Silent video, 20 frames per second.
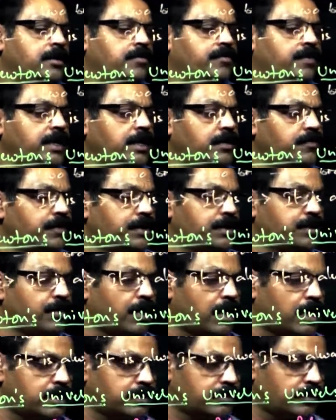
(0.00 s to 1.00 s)
Whenever you
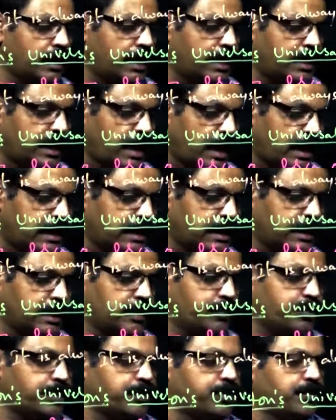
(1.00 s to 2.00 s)
are to write
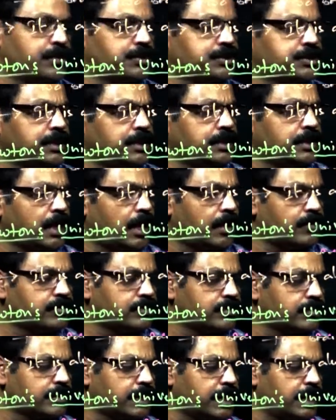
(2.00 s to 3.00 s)
directly proportional, you
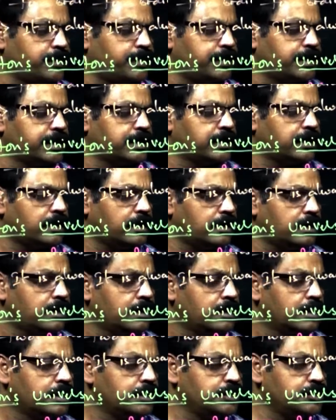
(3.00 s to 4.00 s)
have to keep it in
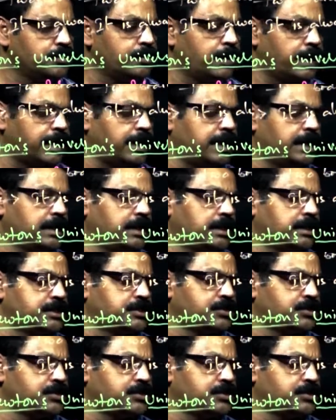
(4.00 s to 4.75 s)
the numerator.